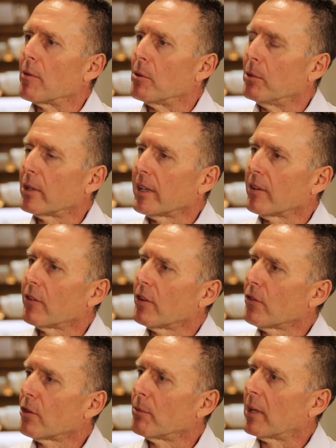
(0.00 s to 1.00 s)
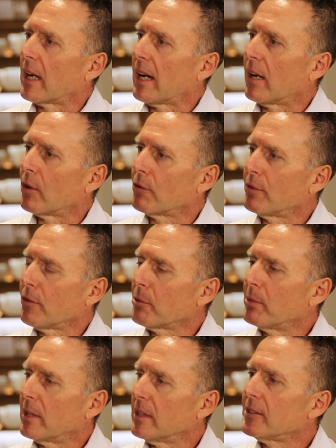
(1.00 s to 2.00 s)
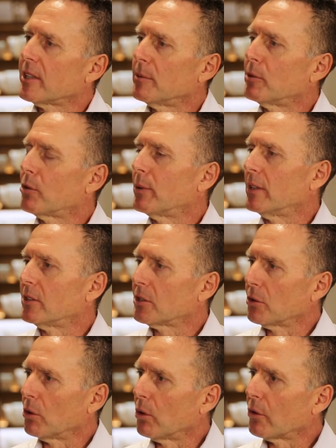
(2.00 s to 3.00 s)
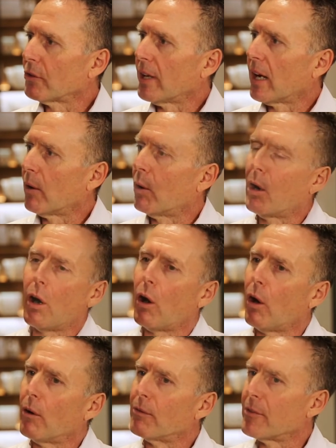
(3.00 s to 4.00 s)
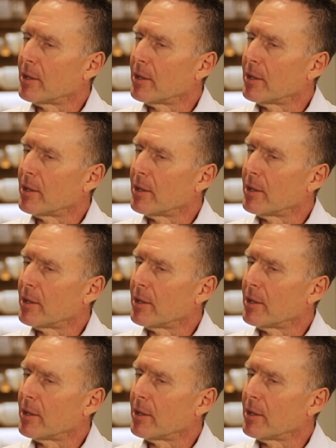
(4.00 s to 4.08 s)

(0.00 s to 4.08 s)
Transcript: the booking system allows visibility between stores now of